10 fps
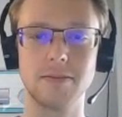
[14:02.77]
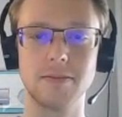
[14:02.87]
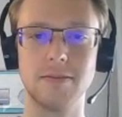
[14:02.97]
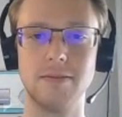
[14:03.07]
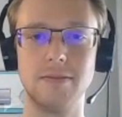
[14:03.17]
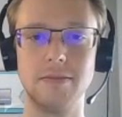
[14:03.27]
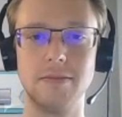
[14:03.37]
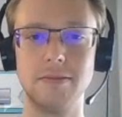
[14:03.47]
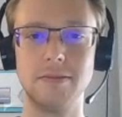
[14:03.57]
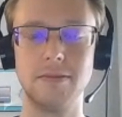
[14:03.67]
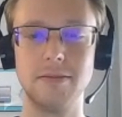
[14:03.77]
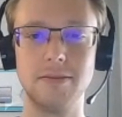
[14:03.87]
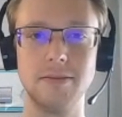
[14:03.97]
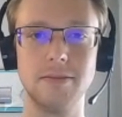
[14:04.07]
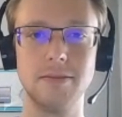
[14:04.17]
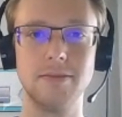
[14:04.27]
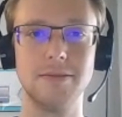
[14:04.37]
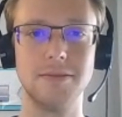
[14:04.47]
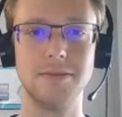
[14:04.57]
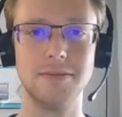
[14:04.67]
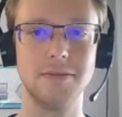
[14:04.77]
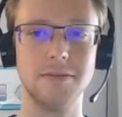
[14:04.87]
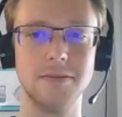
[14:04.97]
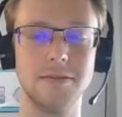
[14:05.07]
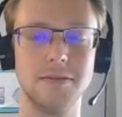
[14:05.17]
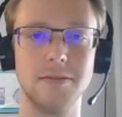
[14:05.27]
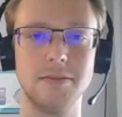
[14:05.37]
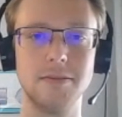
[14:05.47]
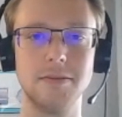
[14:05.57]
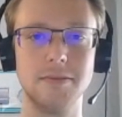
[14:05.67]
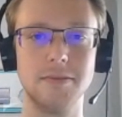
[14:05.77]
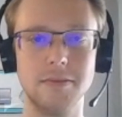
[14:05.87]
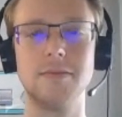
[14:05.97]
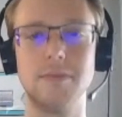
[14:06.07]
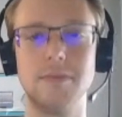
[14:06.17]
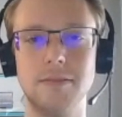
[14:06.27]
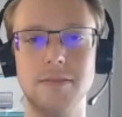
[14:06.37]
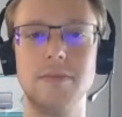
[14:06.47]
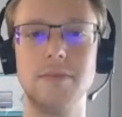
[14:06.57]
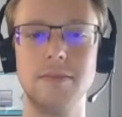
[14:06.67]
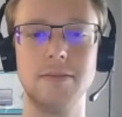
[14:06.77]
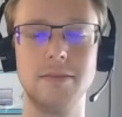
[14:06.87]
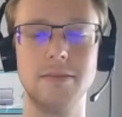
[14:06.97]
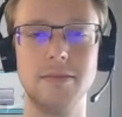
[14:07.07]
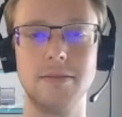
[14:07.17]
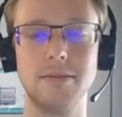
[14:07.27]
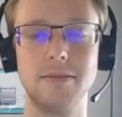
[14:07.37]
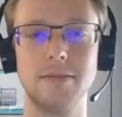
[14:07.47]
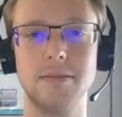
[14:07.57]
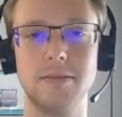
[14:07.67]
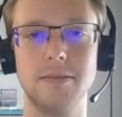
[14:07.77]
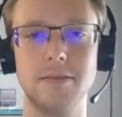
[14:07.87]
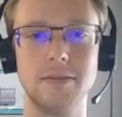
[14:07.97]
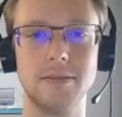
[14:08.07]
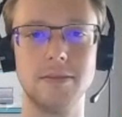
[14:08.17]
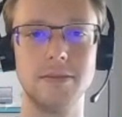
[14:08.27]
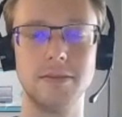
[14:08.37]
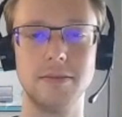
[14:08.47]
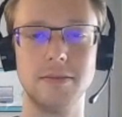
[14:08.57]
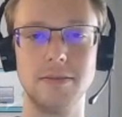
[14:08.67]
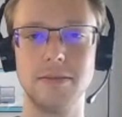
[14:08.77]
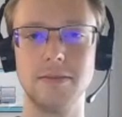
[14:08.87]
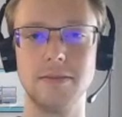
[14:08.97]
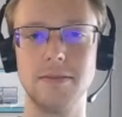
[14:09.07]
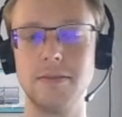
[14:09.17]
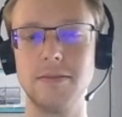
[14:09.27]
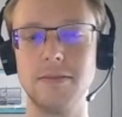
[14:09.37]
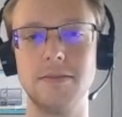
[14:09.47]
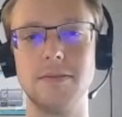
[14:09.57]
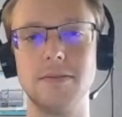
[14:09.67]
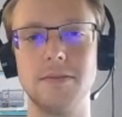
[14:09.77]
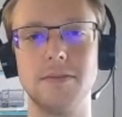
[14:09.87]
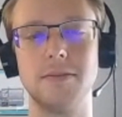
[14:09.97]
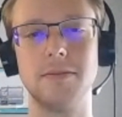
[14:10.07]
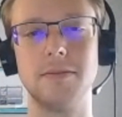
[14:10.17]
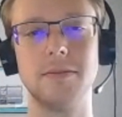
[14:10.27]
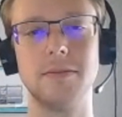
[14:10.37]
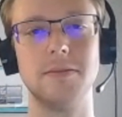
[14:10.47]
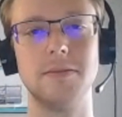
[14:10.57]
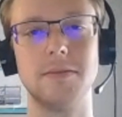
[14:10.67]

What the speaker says: This person isn't speaking.